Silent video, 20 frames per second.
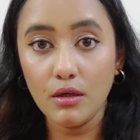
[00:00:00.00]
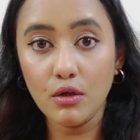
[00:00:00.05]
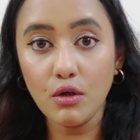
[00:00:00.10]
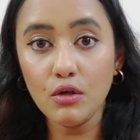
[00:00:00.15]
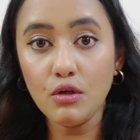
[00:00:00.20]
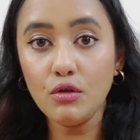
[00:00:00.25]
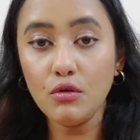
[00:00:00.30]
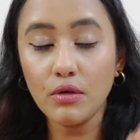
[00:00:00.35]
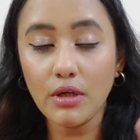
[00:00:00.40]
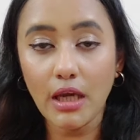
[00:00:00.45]

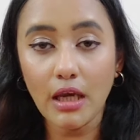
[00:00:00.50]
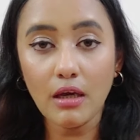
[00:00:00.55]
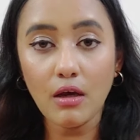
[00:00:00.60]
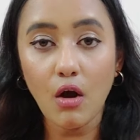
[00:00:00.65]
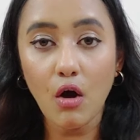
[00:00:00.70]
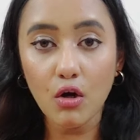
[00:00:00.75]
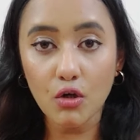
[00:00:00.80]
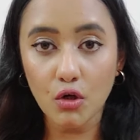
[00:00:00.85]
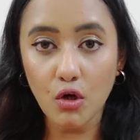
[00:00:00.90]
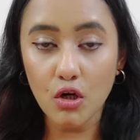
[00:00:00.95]
good
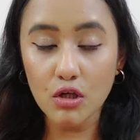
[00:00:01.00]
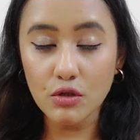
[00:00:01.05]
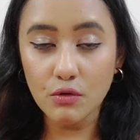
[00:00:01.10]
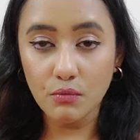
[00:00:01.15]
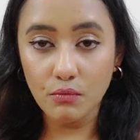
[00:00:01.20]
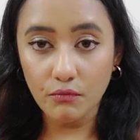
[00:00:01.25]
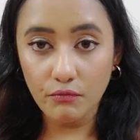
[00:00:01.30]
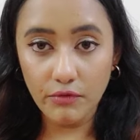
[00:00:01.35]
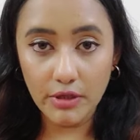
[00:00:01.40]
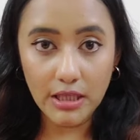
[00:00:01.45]
looking or not,
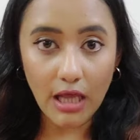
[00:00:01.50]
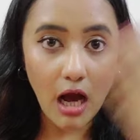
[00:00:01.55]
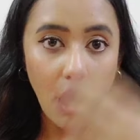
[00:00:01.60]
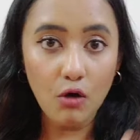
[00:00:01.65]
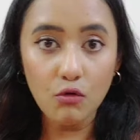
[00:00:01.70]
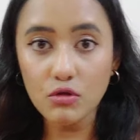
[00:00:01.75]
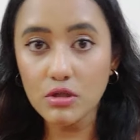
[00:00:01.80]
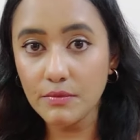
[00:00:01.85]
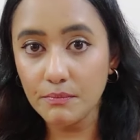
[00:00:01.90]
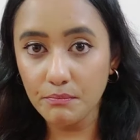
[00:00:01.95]

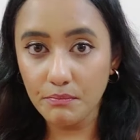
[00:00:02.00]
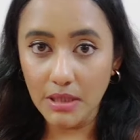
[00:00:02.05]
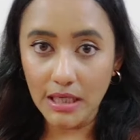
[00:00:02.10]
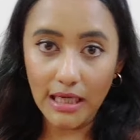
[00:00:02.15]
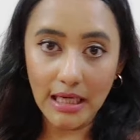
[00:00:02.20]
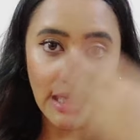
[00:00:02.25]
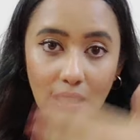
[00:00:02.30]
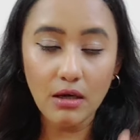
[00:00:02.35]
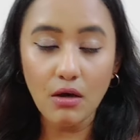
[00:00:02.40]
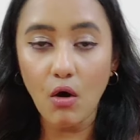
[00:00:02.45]
without
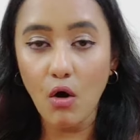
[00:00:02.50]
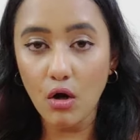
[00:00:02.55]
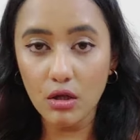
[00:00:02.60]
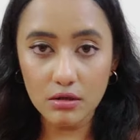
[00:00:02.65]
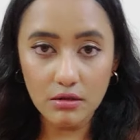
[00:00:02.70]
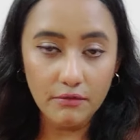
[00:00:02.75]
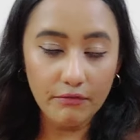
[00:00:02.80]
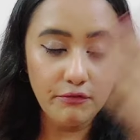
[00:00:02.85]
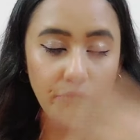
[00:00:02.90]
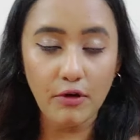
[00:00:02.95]
being
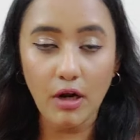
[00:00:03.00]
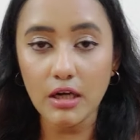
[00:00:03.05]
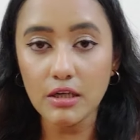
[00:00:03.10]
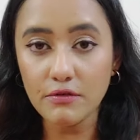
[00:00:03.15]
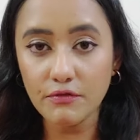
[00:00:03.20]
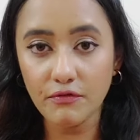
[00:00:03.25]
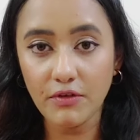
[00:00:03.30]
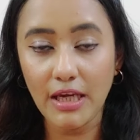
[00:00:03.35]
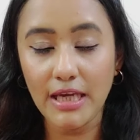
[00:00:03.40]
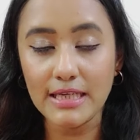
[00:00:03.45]
on the
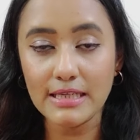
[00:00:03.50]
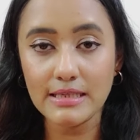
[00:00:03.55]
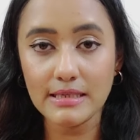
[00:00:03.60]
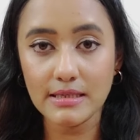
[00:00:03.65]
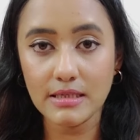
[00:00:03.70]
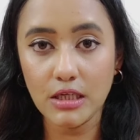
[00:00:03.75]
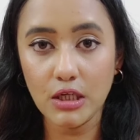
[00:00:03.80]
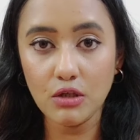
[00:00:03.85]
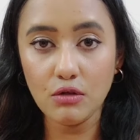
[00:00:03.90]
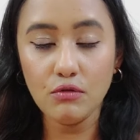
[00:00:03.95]
front
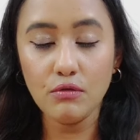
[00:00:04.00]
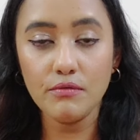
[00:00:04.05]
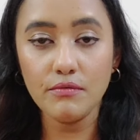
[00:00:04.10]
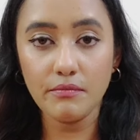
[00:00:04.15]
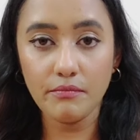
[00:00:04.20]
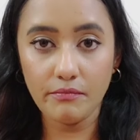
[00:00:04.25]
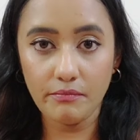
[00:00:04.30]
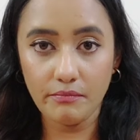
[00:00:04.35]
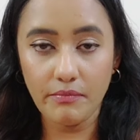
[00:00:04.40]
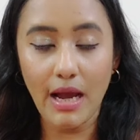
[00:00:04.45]
face,
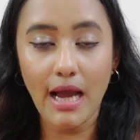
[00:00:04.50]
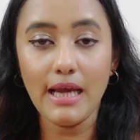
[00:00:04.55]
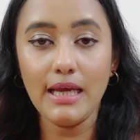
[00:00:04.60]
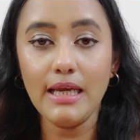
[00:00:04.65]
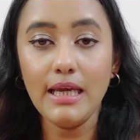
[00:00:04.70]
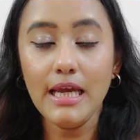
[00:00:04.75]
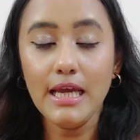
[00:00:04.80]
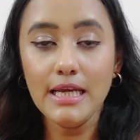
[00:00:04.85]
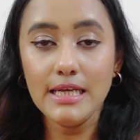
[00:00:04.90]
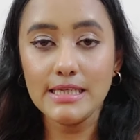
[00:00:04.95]

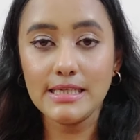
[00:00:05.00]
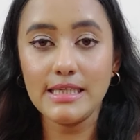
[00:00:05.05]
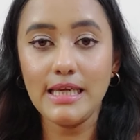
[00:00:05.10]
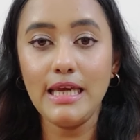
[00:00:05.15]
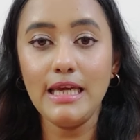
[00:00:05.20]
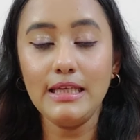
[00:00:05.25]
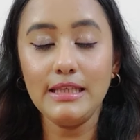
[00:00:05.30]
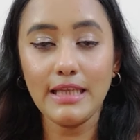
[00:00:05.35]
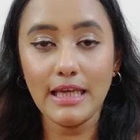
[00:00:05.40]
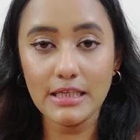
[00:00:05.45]
by
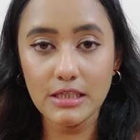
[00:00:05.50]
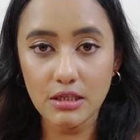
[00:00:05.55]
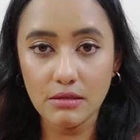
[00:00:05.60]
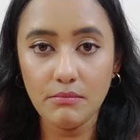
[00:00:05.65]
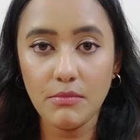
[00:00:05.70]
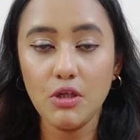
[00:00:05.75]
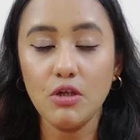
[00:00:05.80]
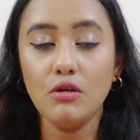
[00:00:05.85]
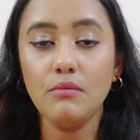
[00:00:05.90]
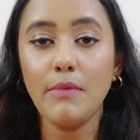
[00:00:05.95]
seeing their
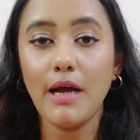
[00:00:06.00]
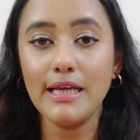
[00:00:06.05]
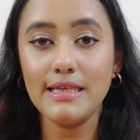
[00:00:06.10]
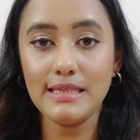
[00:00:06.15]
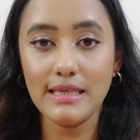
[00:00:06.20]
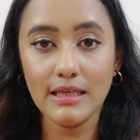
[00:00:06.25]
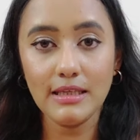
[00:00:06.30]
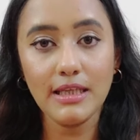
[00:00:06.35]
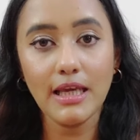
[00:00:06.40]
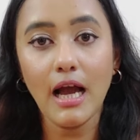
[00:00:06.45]
demeanor, by
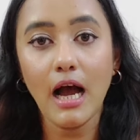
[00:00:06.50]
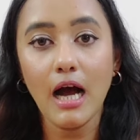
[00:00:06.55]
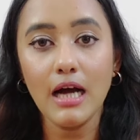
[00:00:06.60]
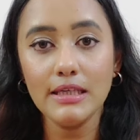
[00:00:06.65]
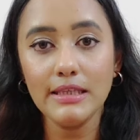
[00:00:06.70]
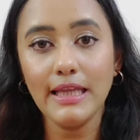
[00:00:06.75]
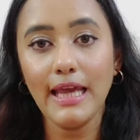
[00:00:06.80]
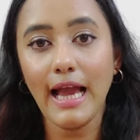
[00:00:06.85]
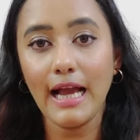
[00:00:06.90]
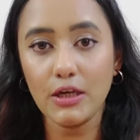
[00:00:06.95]
seeing their heart,